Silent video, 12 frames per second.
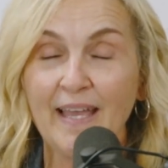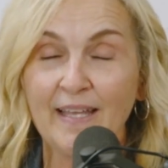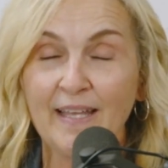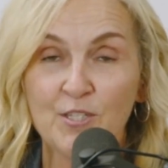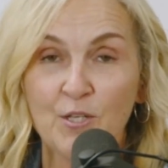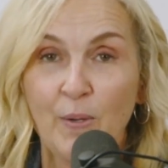
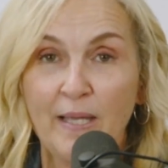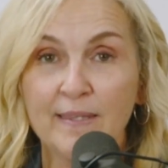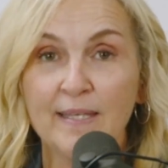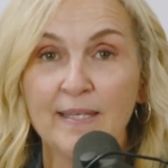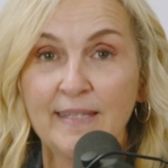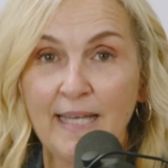And so I
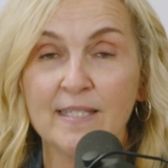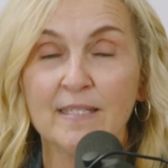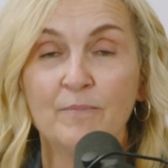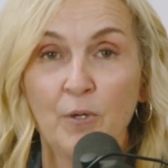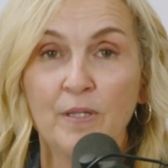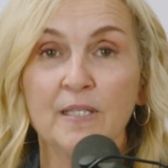think that's an
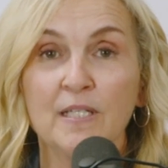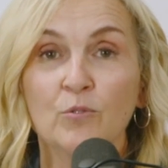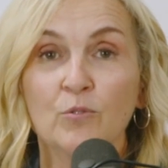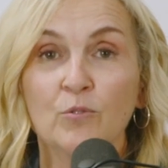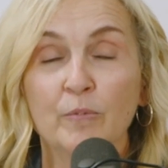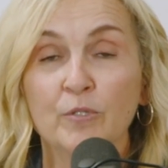important
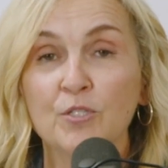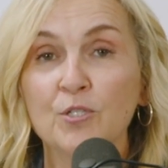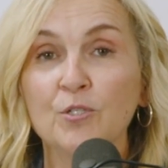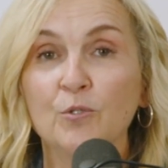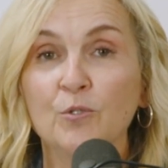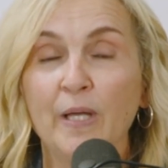thing to remember
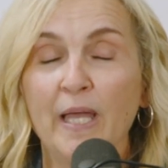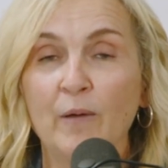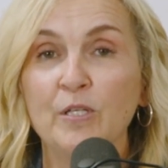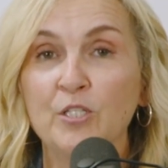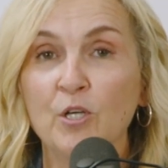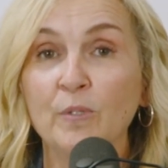too. And
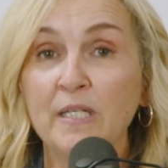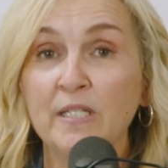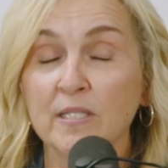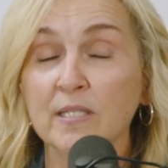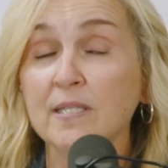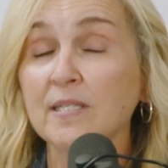we don't need
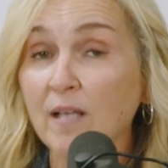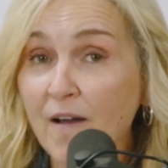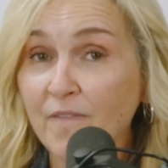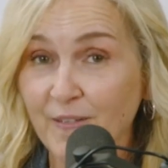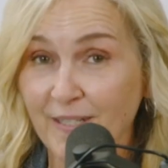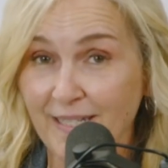to
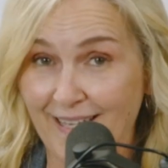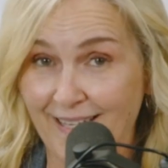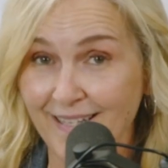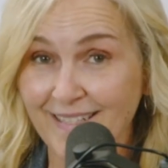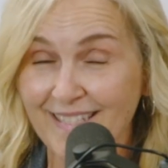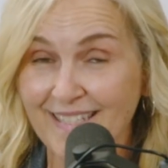soften
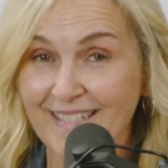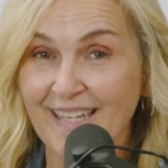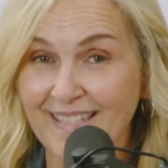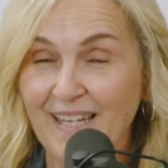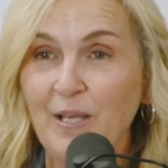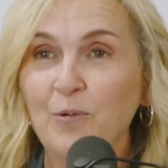it.
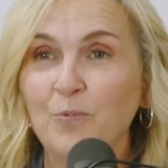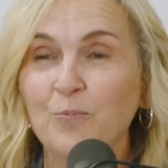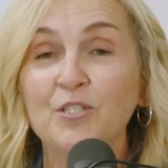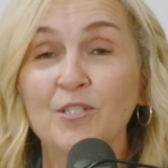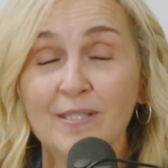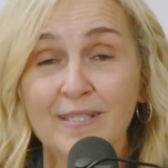
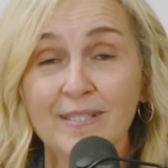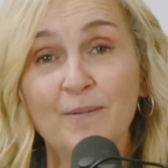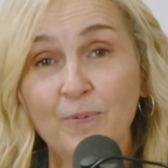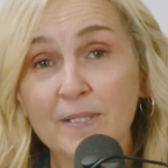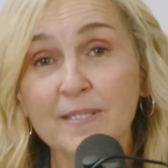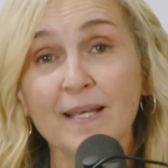We just need
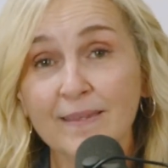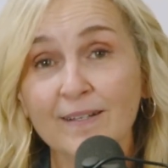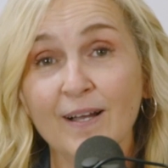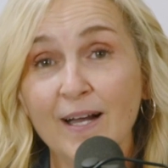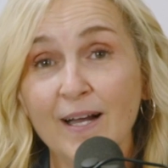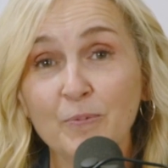to present the
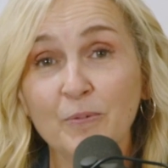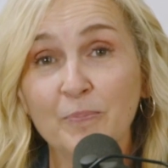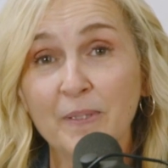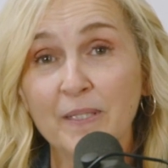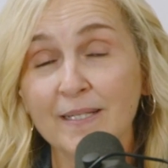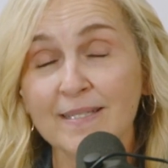gospel
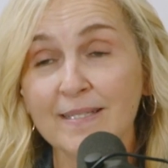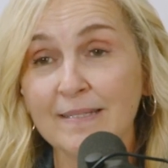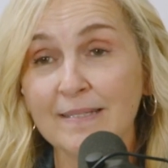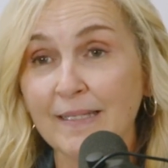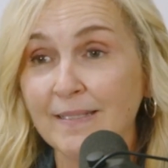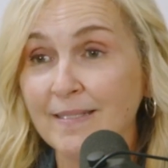
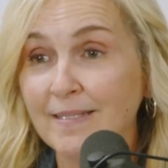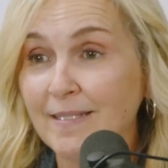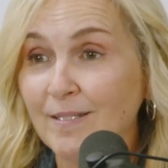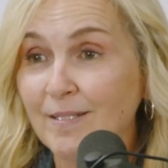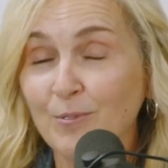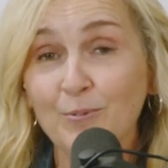because
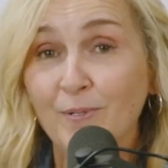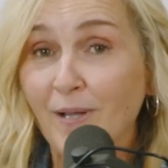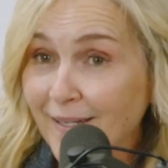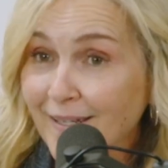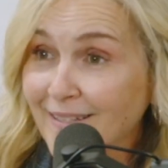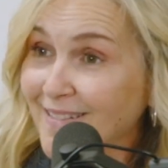it's who
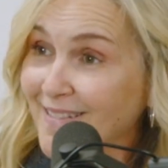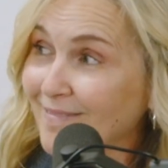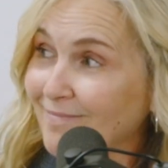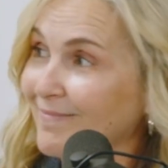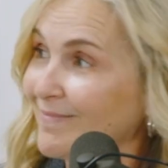God is.